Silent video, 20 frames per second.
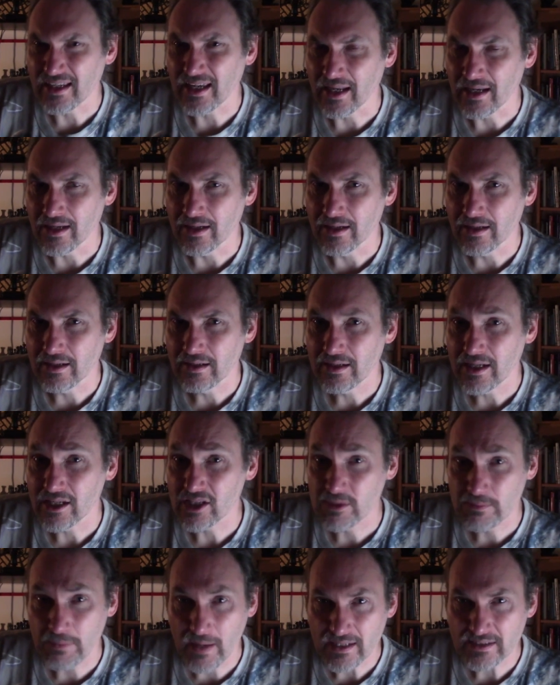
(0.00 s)
in,
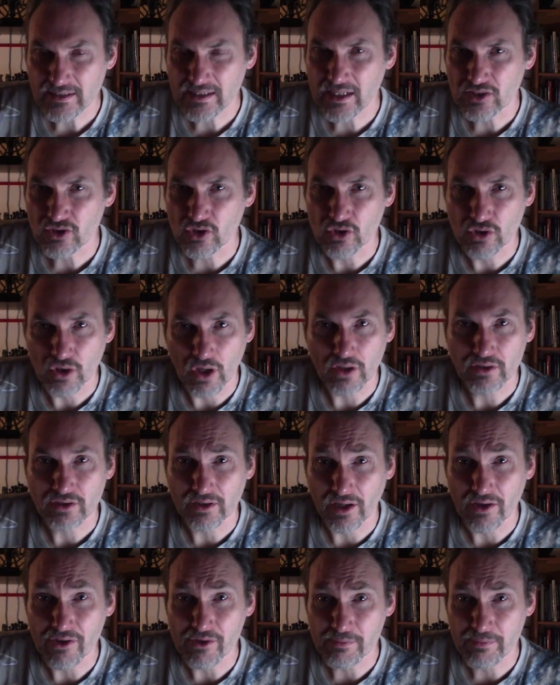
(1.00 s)
especially as you talk to
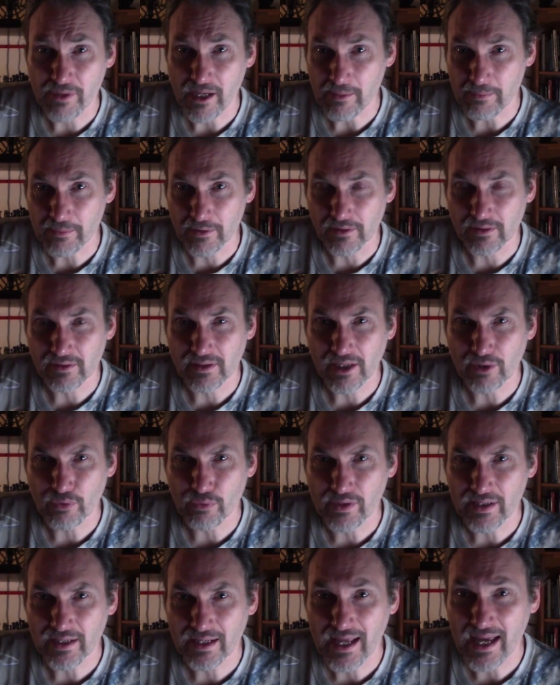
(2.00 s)
other people and
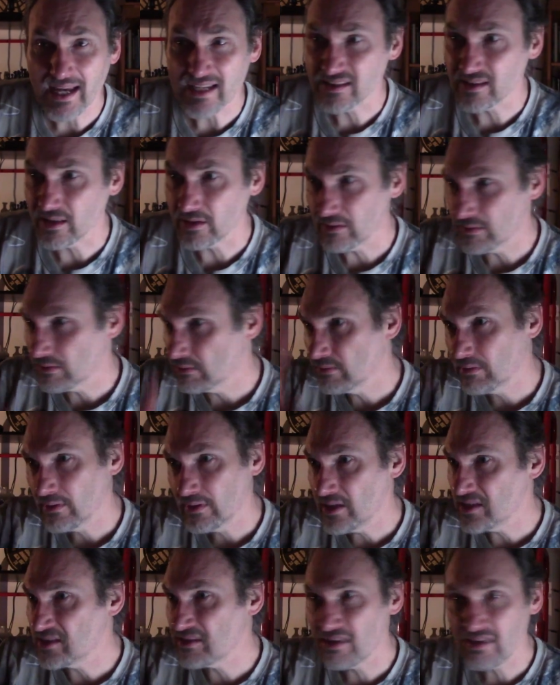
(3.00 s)
realize that
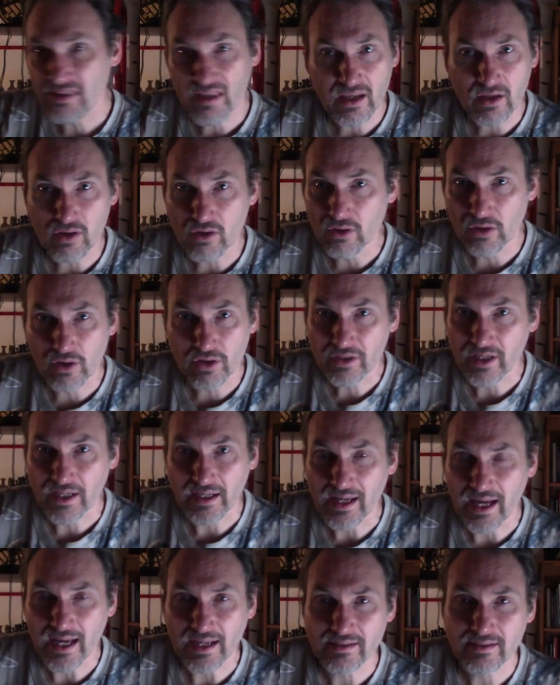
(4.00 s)
this thing you're looking
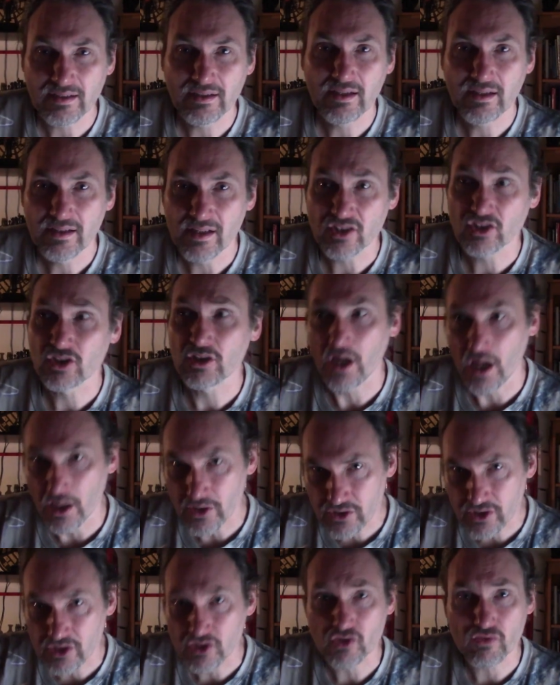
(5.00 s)
at, this
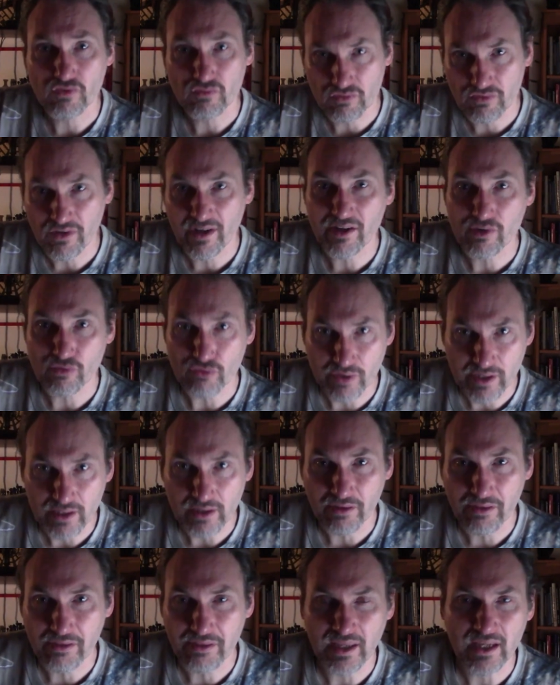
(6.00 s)
conscious, very real
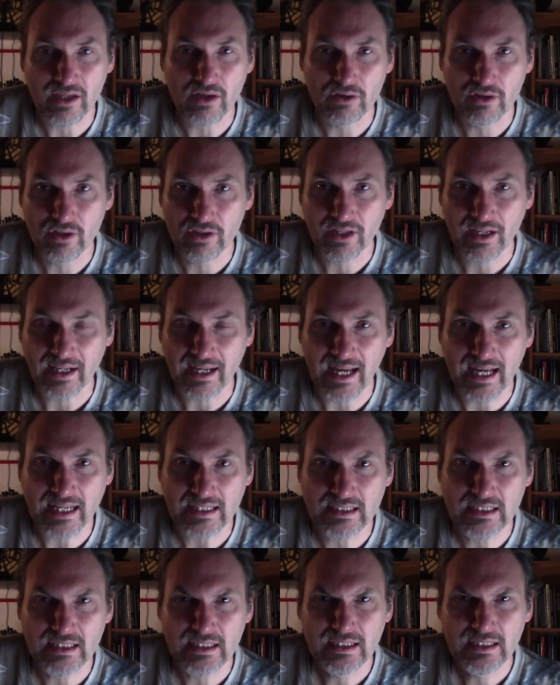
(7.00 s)
thing you're looking at,
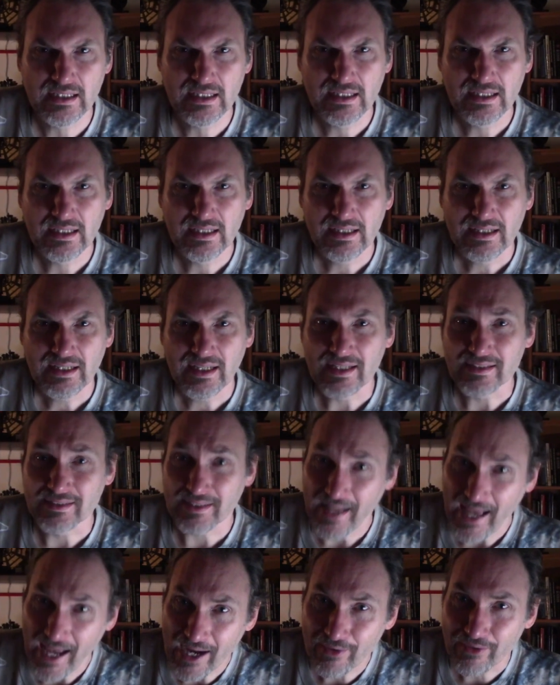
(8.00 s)
is an
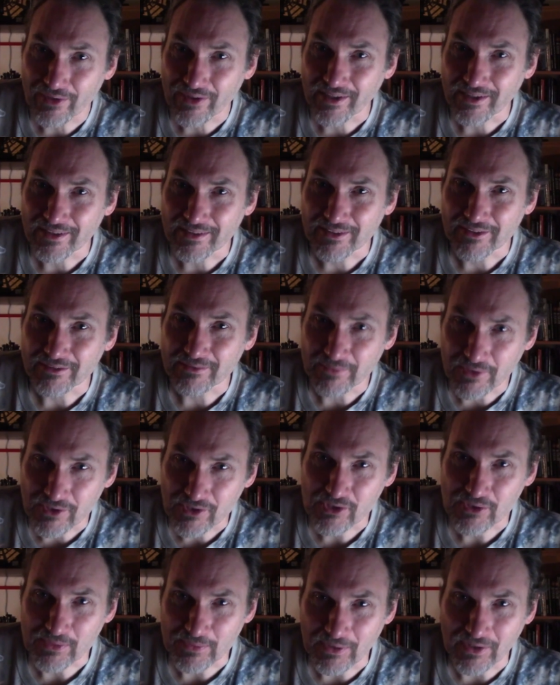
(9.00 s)
aggregate of much
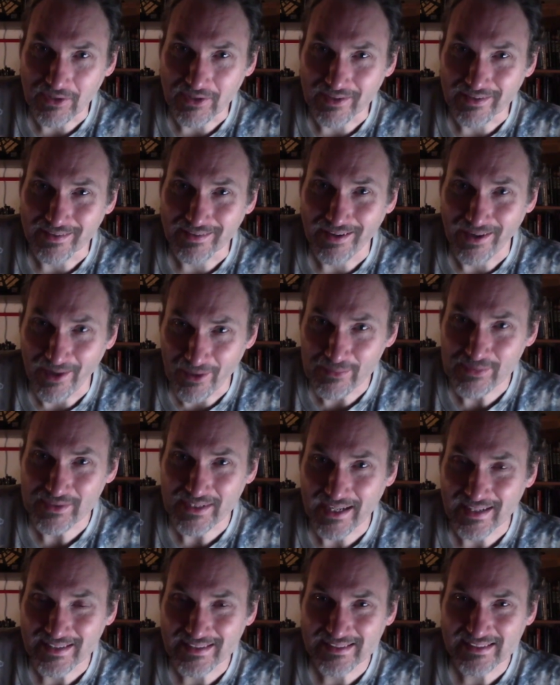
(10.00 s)
smaller
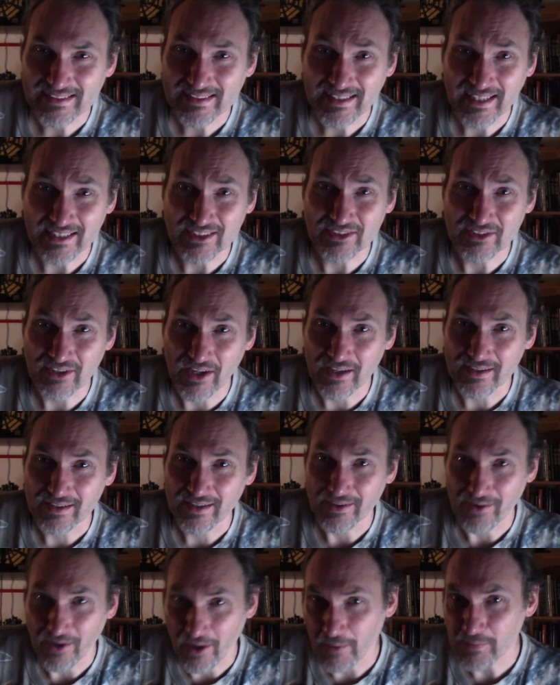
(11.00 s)
objects. It's not
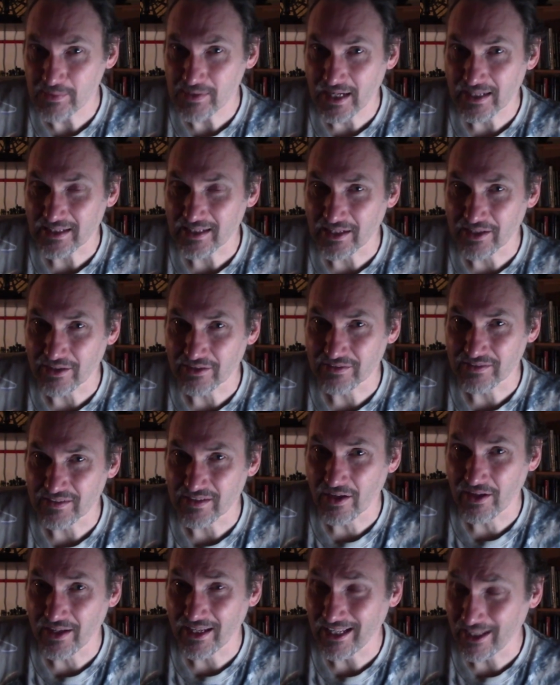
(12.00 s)
an object in
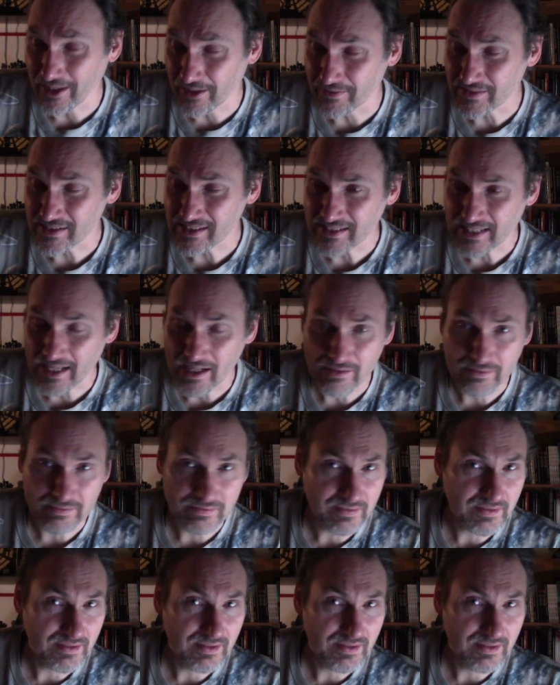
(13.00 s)
and of itself.